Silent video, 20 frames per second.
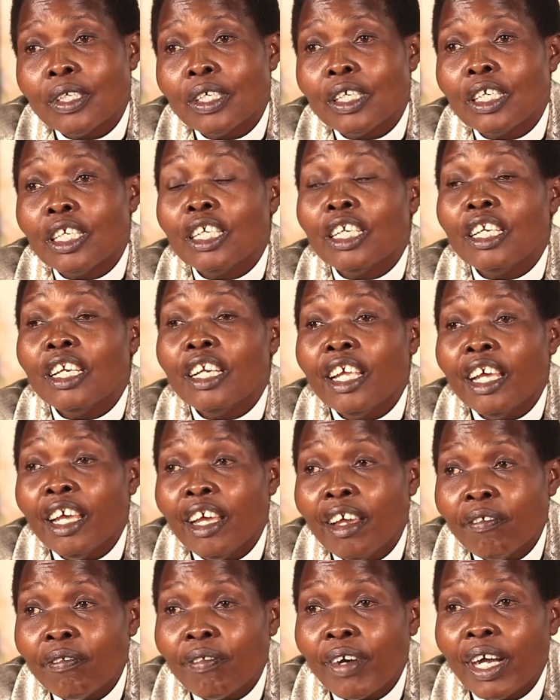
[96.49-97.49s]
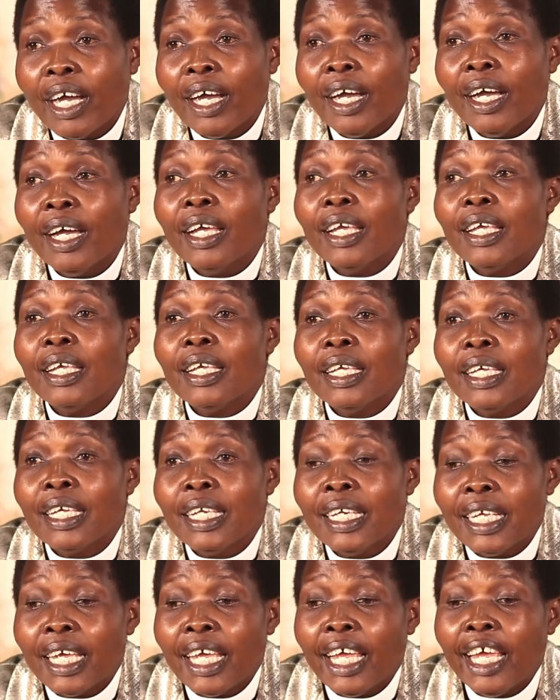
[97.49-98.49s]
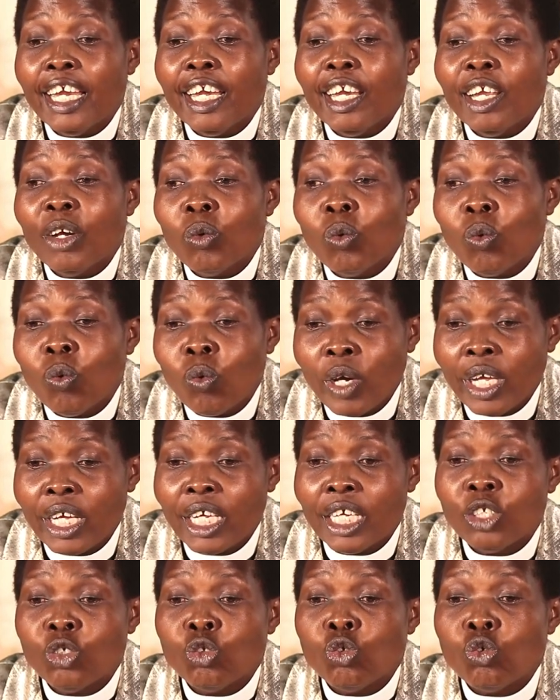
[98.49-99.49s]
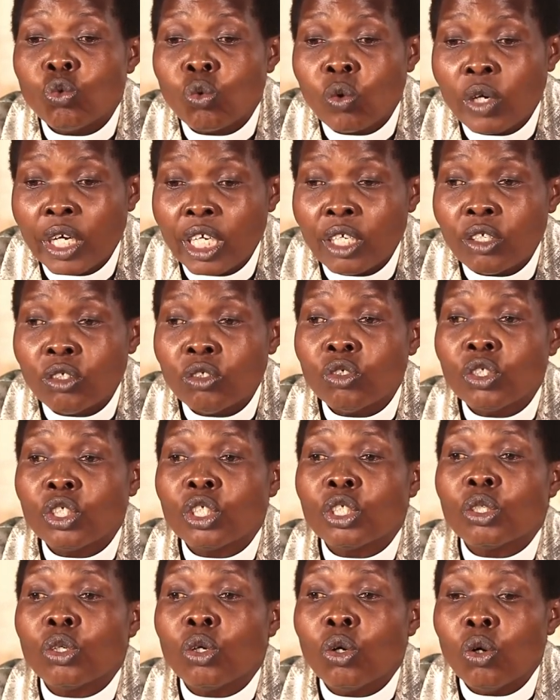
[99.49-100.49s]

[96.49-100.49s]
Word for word: He never in any way dwelt